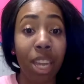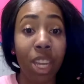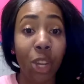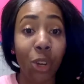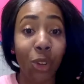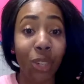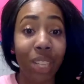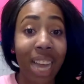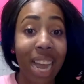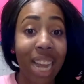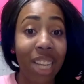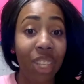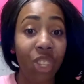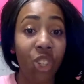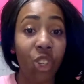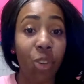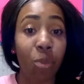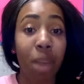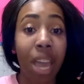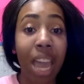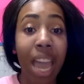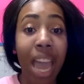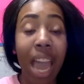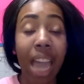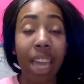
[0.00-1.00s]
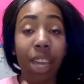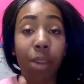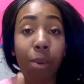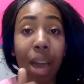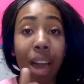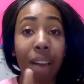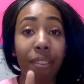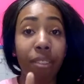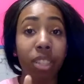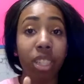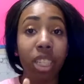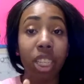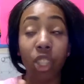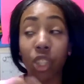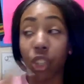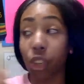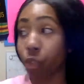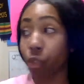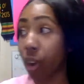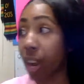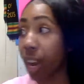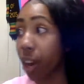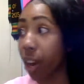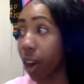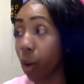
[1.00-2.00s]
in your classroom and you have a teacher
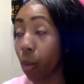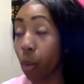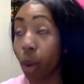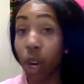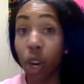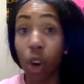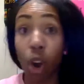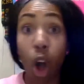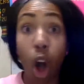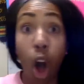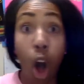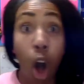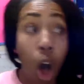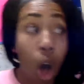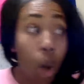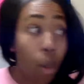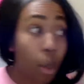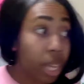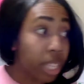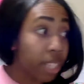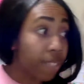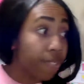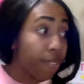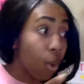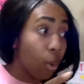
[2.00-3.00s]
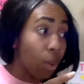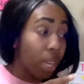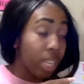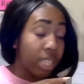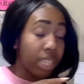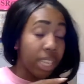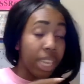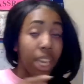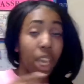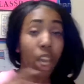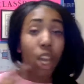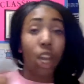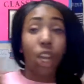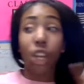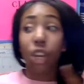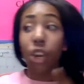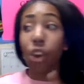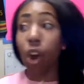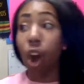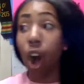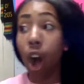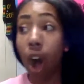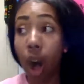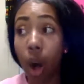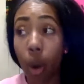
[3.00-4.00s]
radar where you're always focusing,
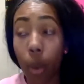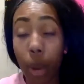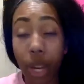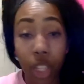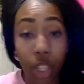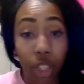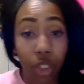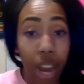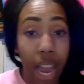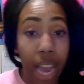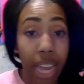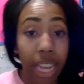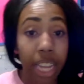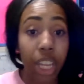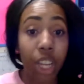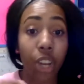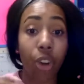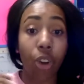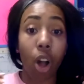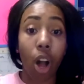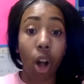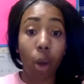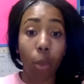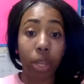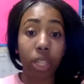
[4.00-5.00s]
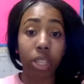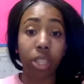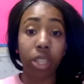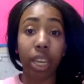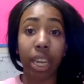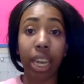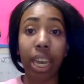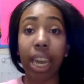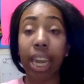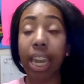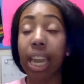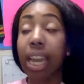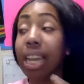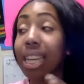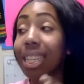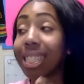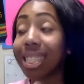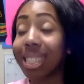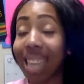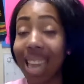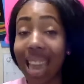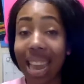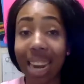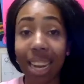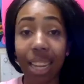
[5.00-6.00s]
you're always tracking, you're always looking,
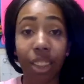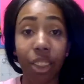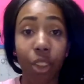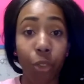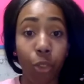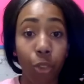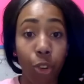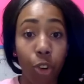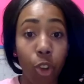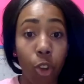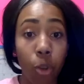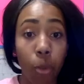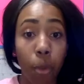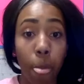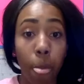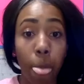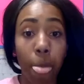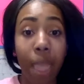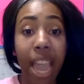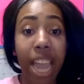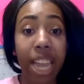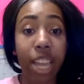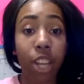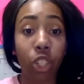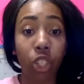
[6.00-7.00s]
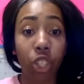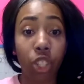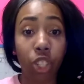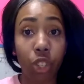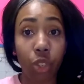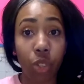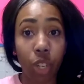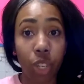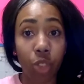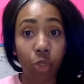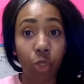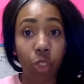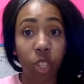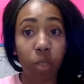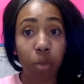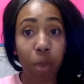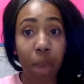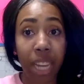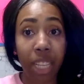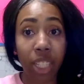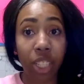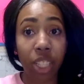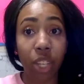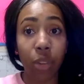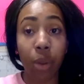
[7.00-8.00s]
scanning the room, and your students
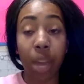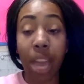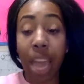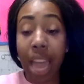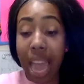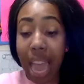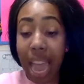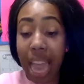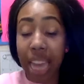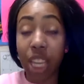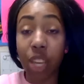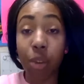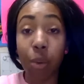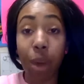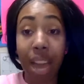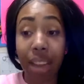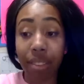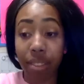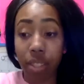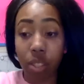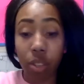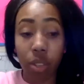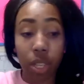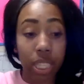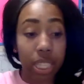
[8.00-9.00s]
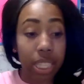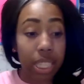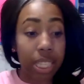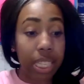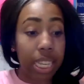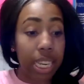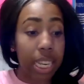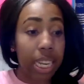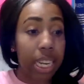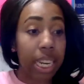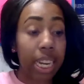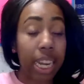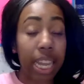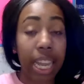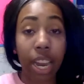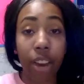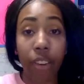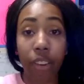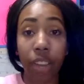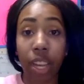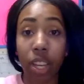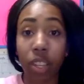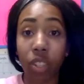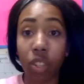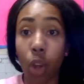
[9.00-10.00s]
respect you, and you have students seated in
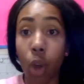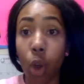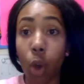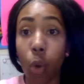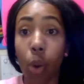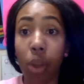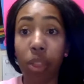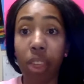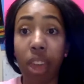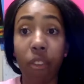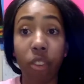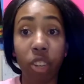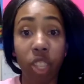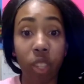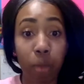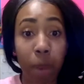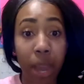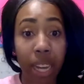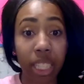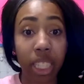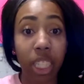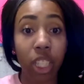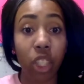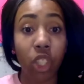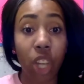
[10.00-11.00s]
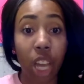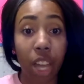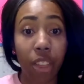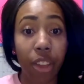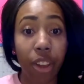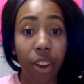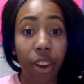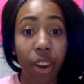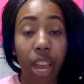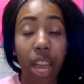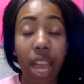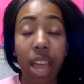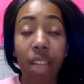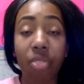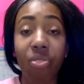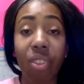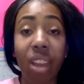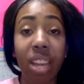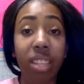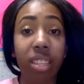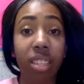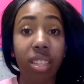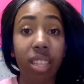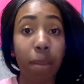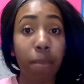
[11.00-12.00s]
areas where they respect each other,
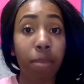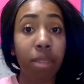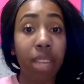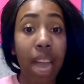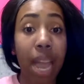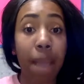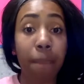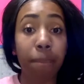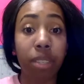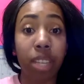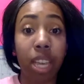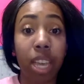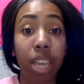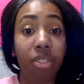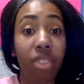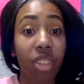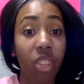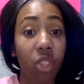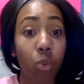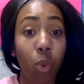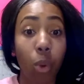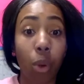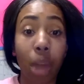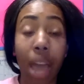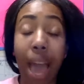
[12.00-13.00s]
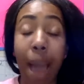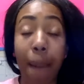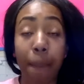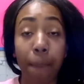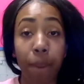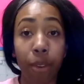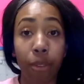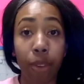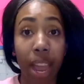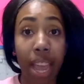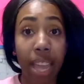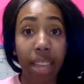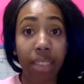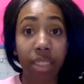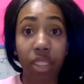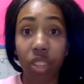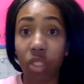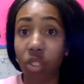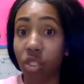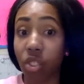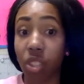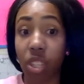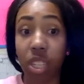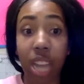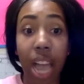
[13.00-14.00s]
then sometimes this won't happen, right?
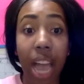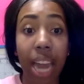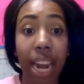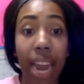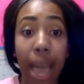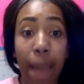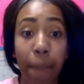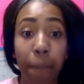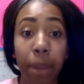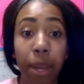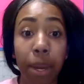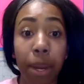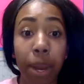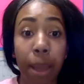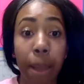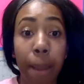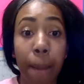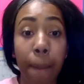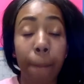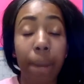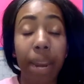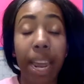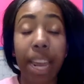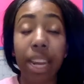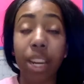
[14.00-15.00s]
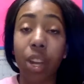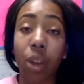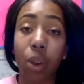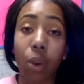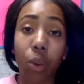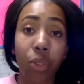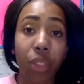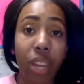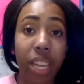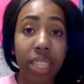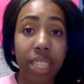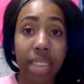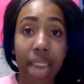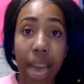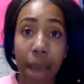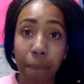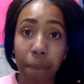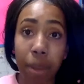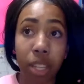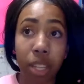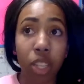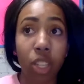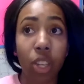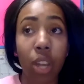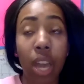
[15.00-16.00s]
This should not happen. But I know things
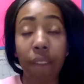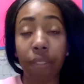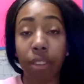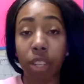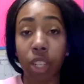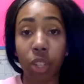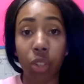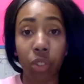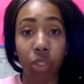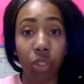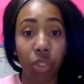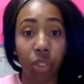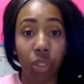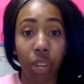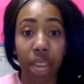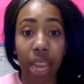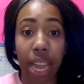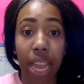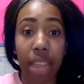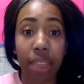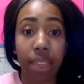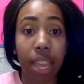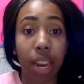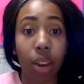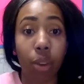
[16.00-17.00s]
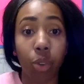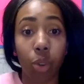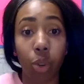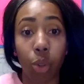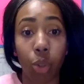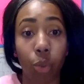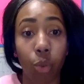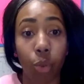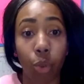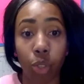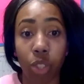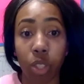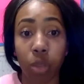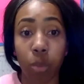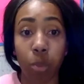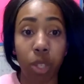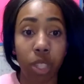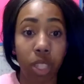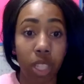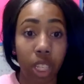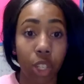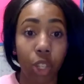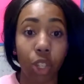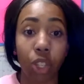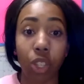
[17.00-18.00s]
happen. You have a new student and they don't know the rules and
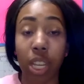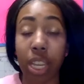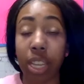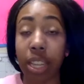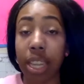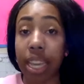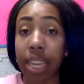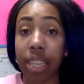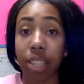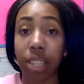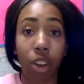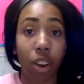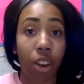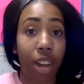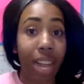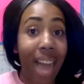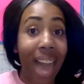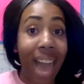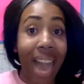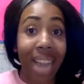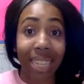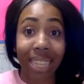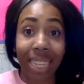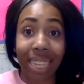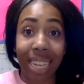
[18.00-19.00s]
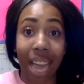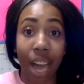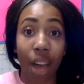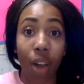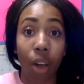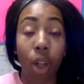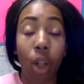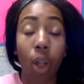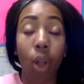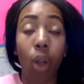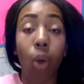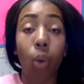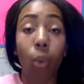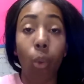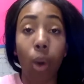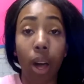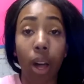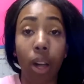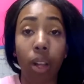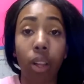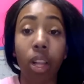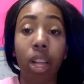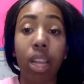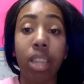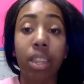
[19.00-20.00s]
procedures and they start acting out.
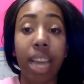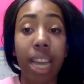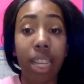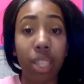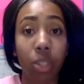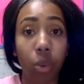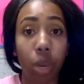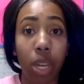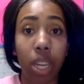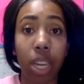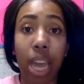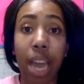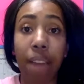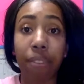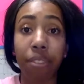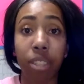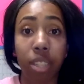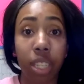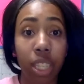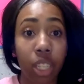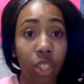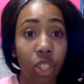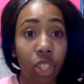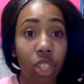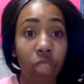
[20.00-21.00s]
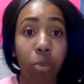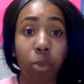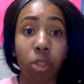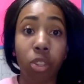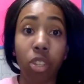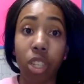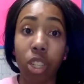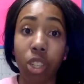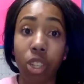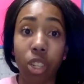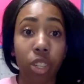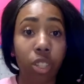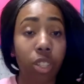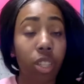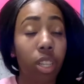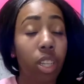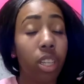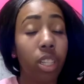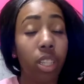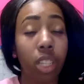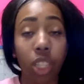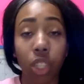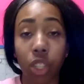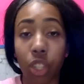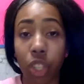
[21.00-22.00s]
Well, that's why you have to teach these procedures,
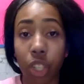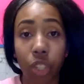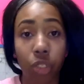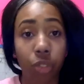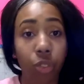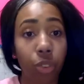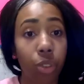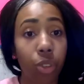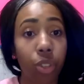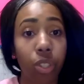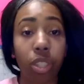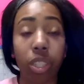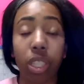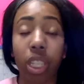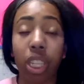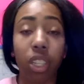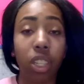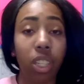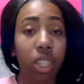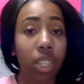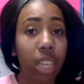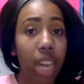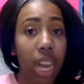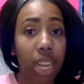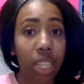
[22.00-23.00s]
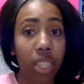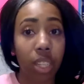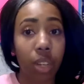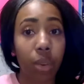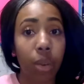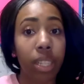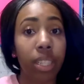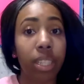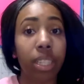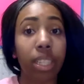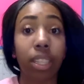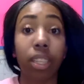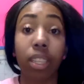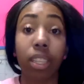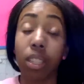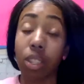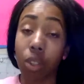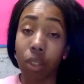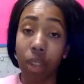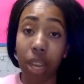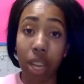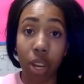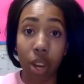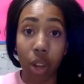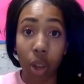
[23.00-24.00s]
teach these rules, teach these consequences, so
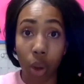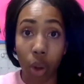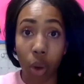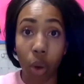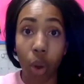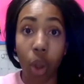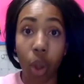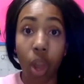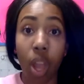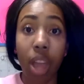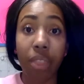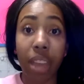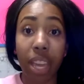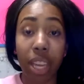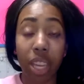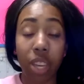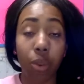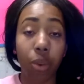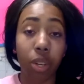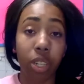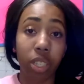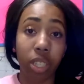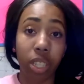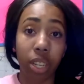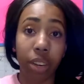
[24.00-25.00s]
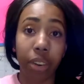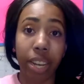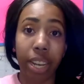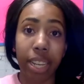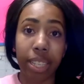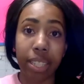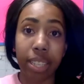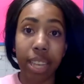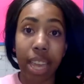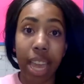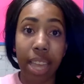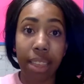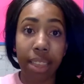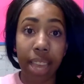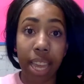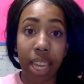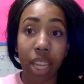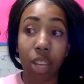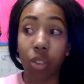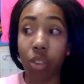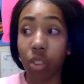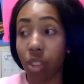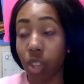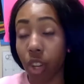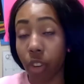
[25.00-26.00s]
they know that you are serious and that
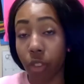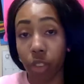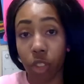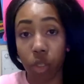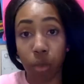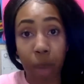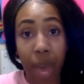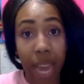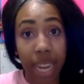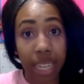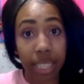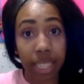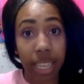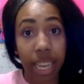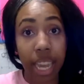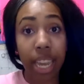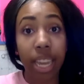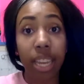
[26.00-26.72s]
you deserve respect,